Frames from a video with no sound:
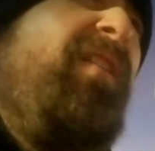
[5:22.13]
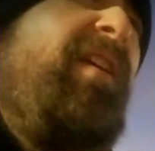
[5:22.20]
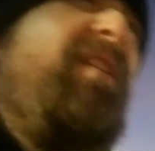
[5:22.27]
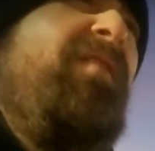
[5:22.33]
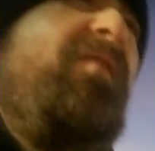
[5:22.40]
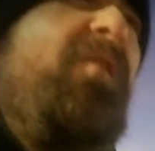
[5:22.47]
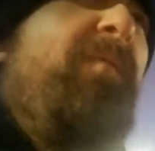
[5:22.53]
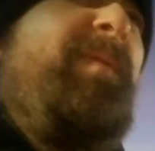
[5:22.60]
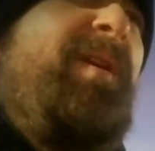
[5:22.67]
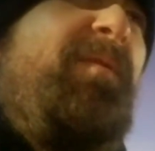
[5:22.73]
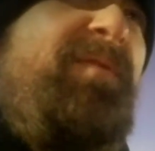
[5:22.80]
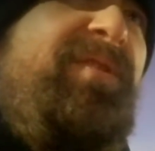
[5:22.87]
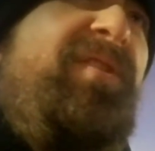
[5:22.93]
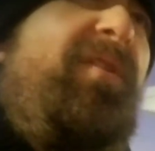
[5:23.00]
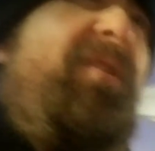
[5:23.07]
like a little bit
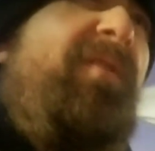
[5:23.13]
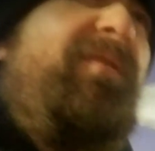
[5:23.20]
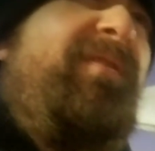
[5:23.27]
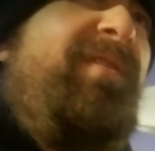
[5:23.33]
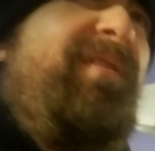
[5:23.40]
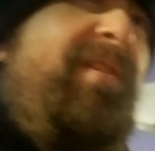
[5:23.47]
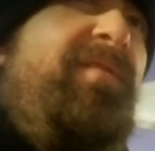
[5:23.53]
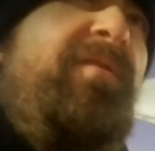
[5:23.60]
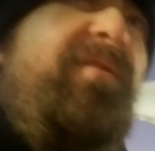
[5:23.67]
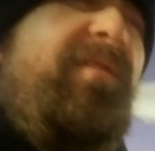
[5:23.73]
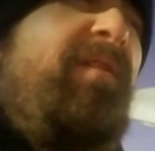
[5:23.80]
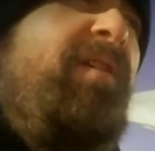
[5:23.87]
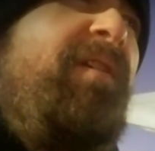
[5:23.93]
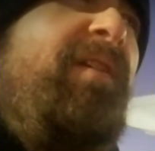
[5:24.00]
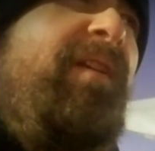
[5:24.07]
of results in
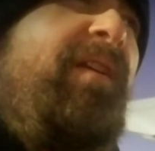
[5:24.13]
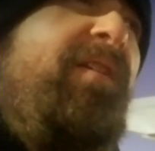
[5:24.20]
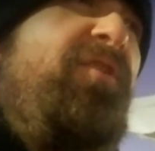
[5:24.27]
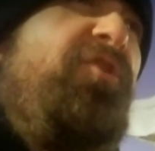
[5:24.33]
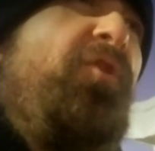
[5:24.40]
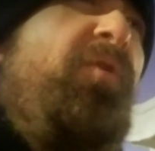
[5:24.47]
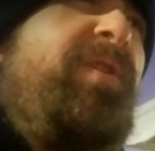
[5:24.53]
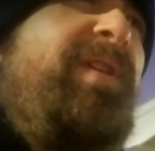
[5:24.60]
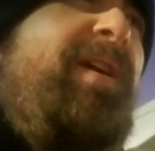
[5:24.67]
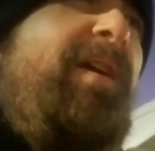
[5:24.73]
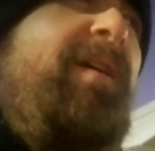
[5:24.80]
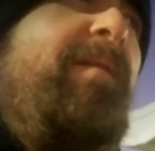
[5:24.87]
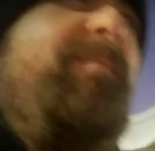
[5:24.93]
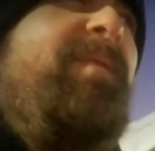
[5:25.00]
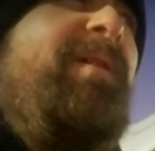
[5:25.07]
a short
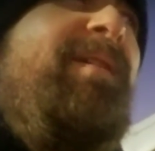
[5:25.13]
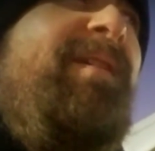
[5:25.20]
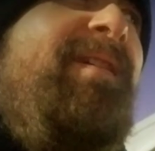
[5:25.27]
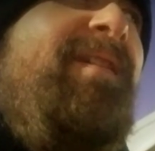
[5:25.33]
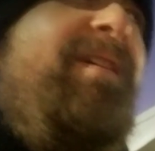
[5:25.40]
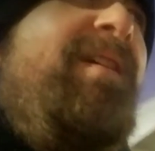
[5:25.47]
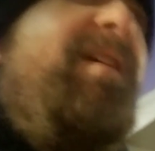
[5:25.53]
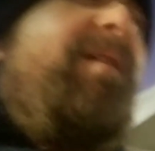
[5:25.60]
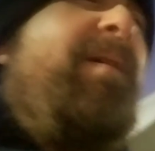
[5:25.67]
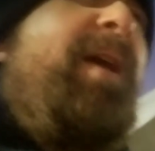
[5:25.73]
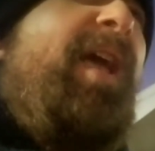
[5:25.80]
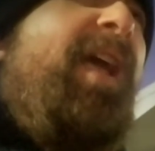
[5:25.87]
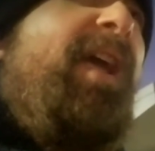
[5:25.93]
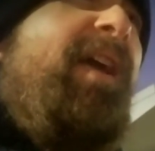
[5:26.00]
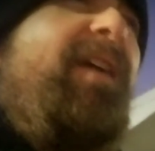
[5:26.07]
time.
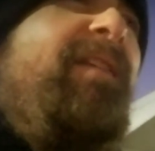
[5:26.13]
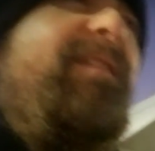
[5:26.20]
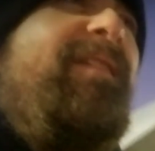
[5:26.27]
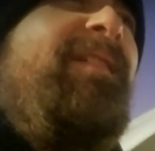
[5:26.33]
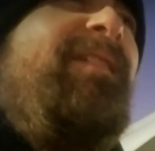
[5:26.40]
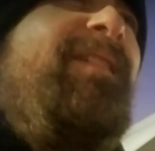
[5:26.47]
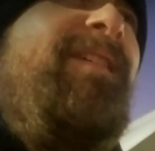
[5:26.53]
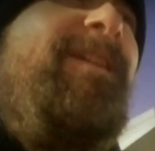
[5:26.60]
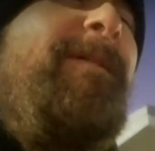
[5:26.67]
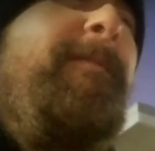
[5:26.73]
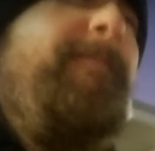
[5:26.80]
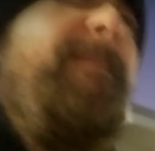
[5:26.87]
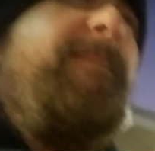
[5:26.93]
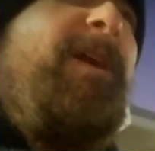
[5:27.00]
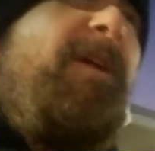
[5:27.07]
And
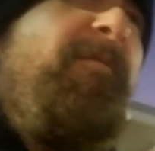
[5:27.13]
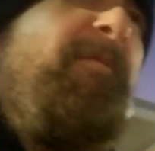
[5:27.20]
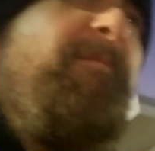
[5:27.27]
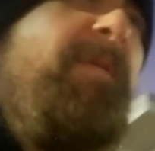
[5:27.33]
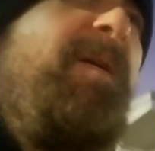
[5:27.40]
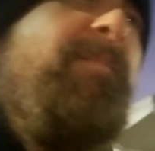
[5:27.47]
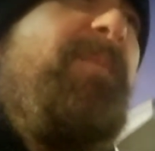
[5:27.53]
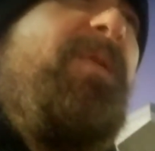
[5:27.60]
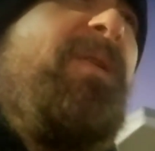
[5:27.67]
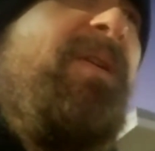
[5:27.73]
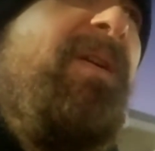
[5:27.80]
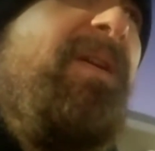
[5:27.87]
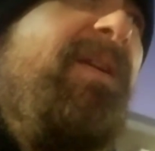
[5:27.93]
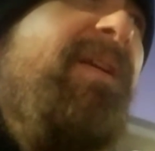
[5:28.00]
I remember